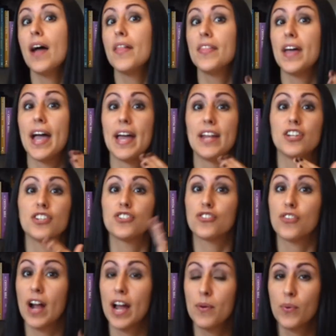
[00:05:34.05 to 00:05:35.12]
then
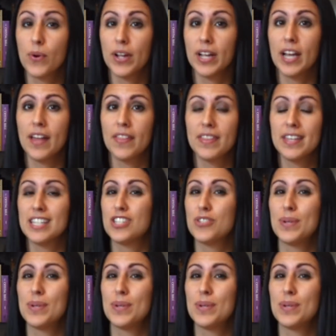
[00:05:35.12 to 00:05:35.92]
try working on this,